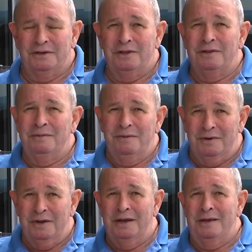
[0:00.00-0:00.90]
tell them I
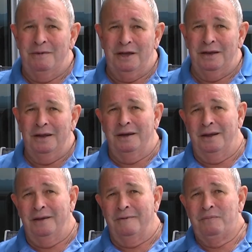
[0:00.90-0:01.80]
need him out here
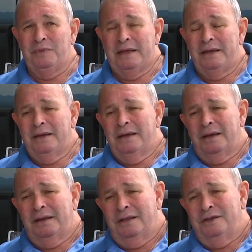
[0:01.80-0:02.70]
now.
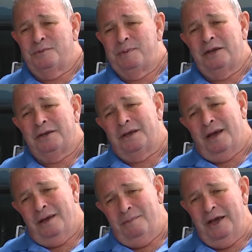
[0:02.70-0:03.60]
And the inspector
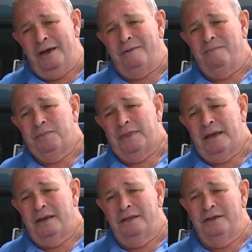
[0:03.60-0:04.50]
came out.
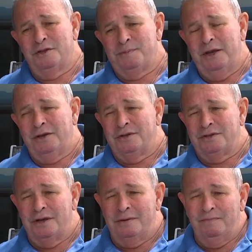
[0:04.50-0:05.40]
And the inspector
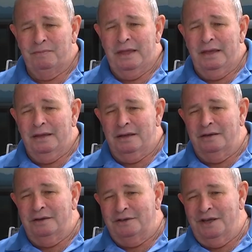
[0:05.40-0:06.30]
said, can
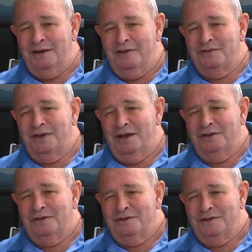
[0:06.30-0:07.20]
Detective
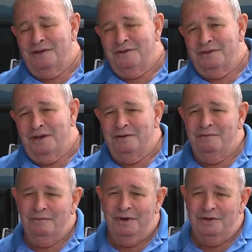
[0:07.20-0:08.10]
Sergeant so-and-so
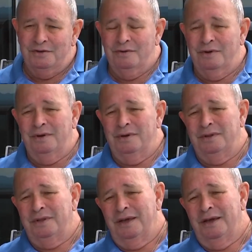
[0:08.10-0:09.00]
rejoin
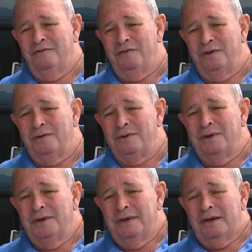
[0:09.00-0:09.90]
the airfield?
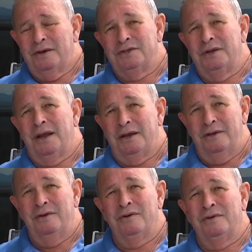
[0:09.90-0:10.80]
I said, under
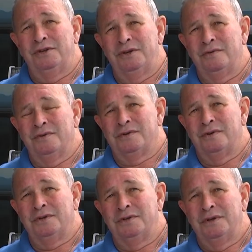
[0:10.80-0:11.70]
your
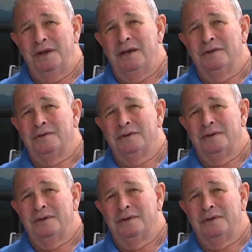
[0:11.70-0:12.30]
jurisdiction, yes.